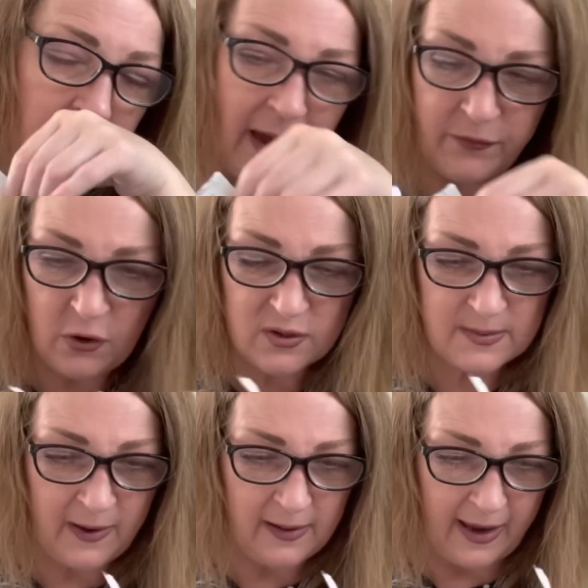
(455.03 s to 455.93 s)
I've not
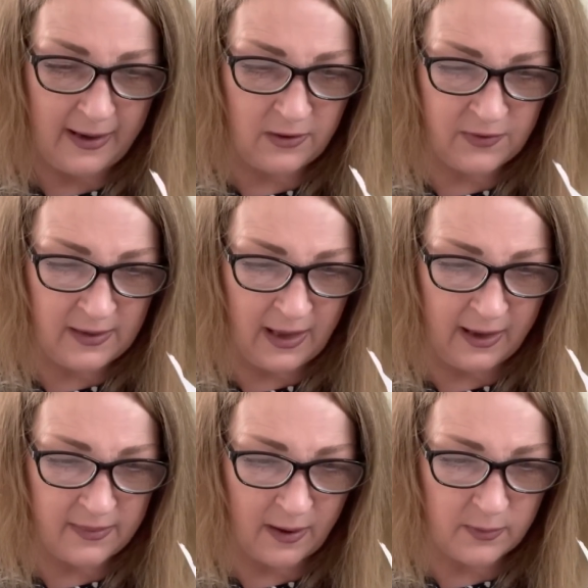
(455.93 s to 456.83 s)
smelled anything
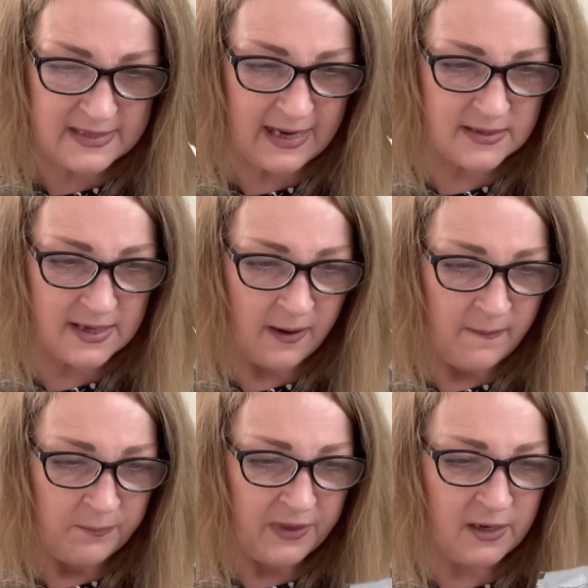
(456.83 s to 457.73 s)
like that. It says
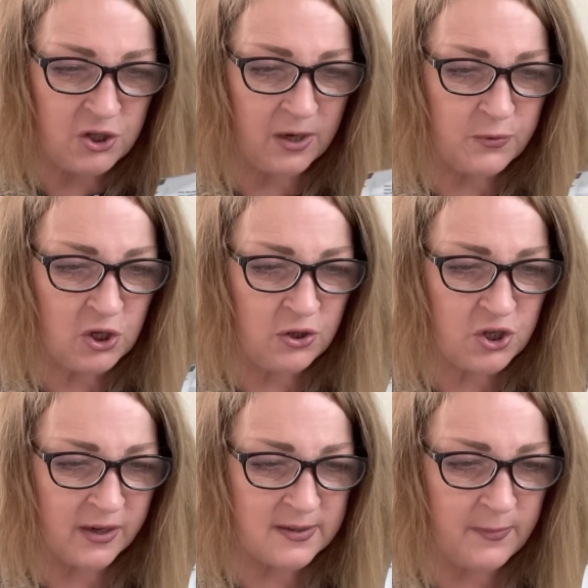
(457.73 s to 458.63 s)
Egyptian
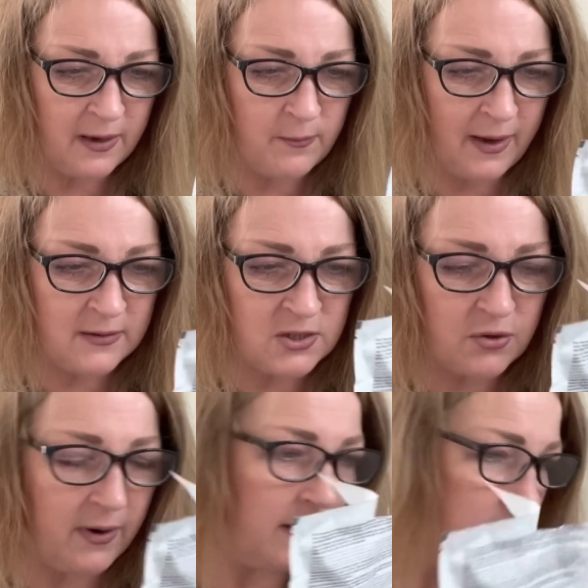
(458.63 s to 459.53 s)
jasmine and
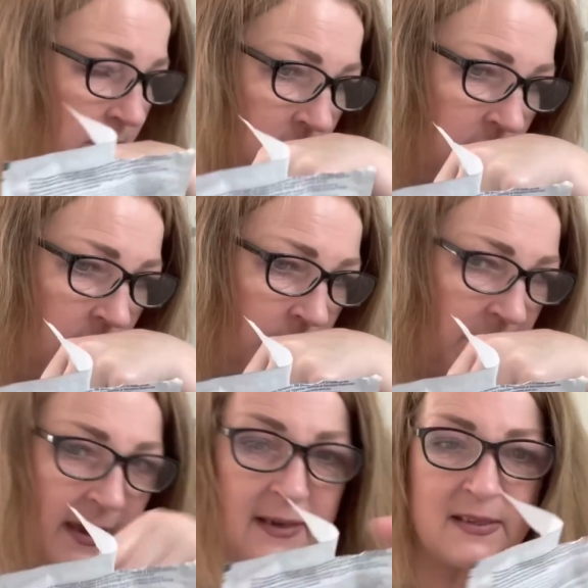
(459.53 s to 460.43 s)
mandarin.
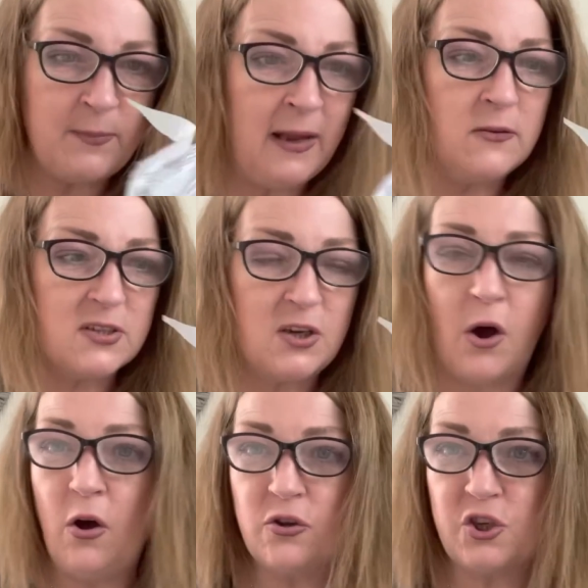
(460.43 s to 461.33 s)
It smells
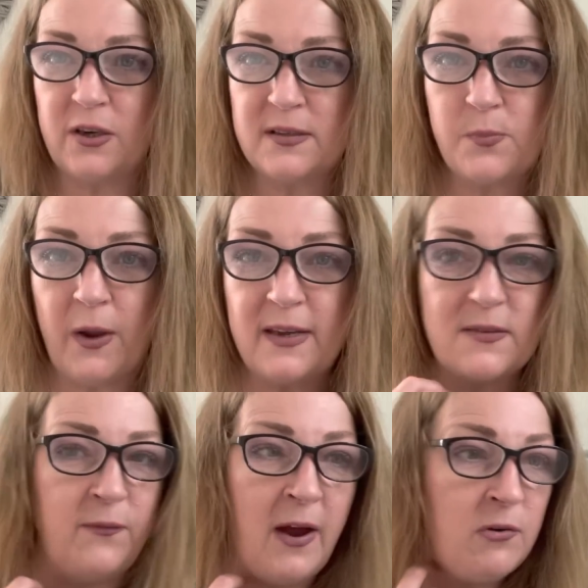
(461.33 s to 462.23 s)
gorgeous, but
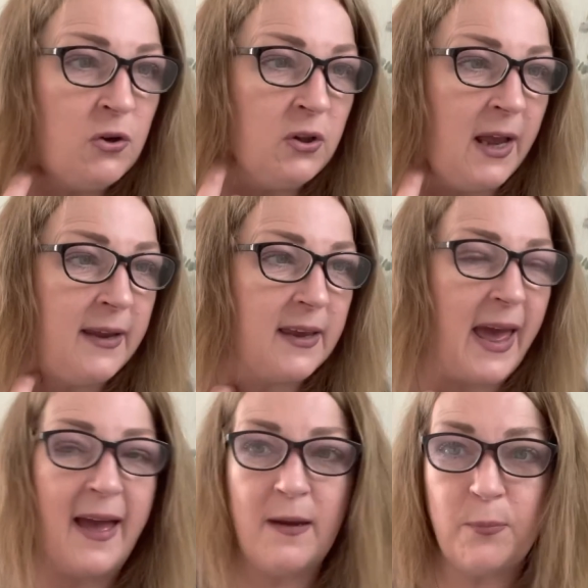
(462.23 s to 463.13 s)
it's very unlike
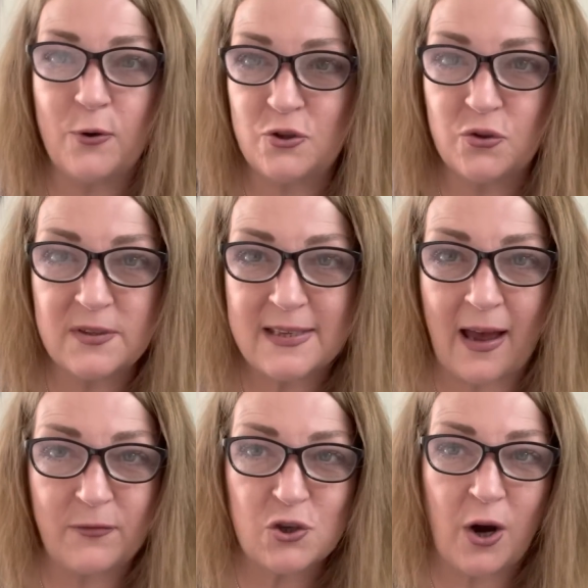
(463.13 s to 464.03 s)
hair products
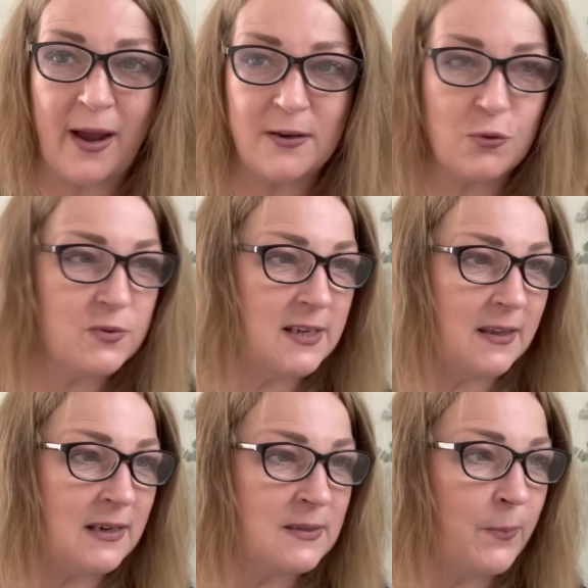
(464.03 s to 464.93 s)
that I've tried up to
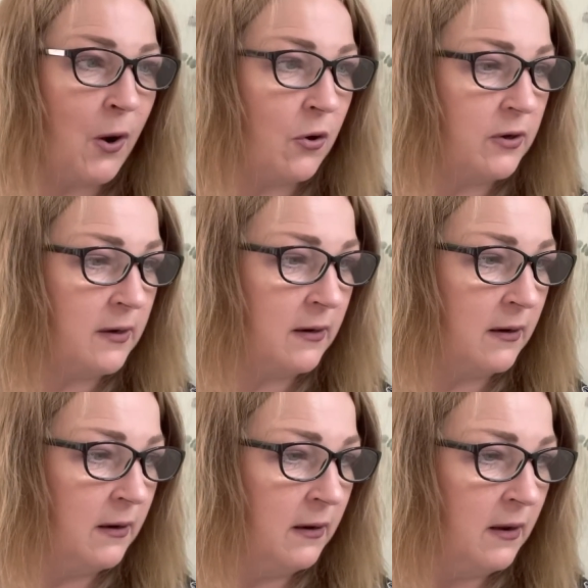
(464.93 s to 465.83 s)
this
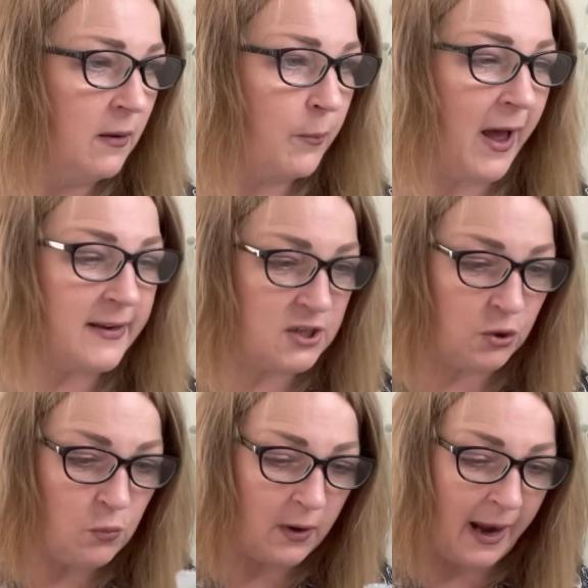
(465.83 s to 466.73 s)
point. But I
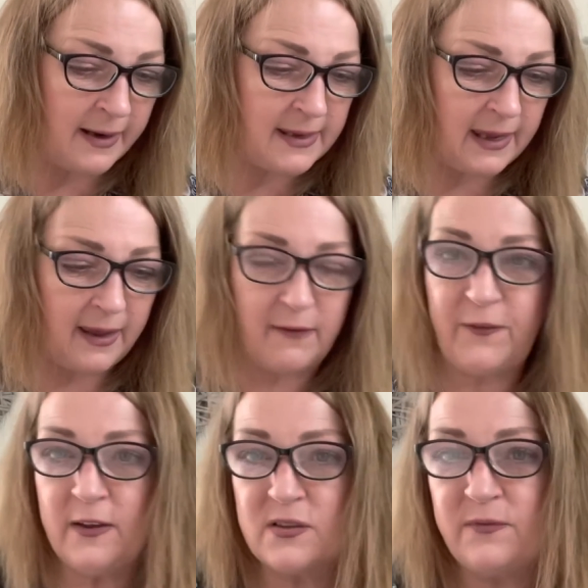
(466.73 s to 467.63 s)
do like it. It
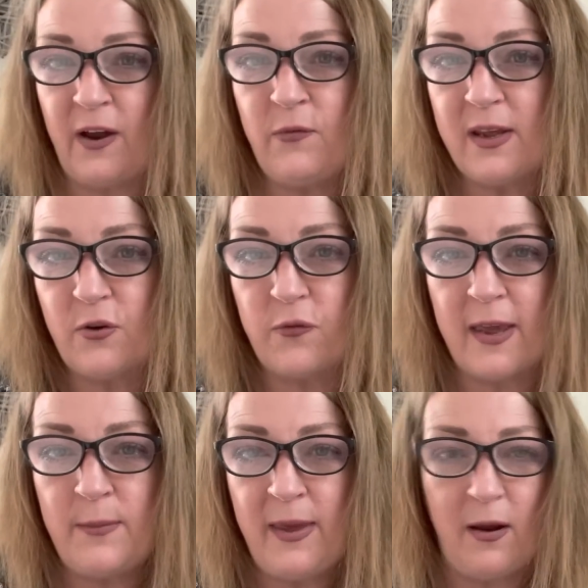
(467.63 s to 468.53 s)
feels very
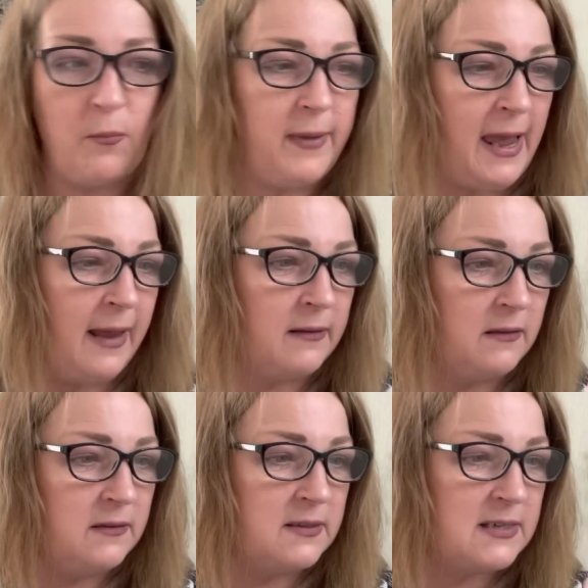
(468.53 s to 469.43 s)
creamy on my
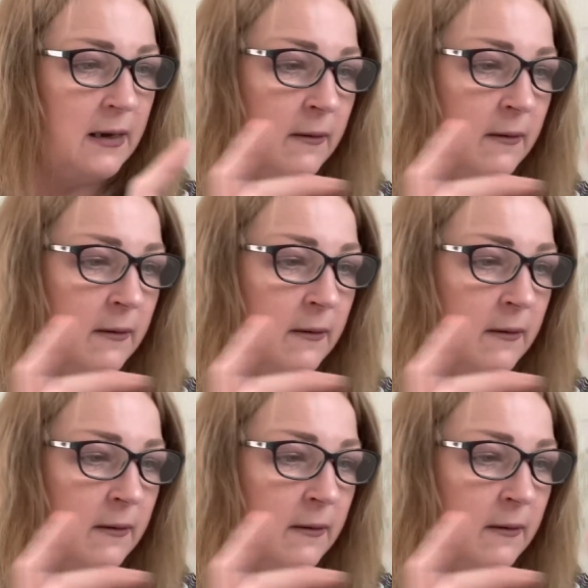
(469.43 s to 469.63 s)
hand.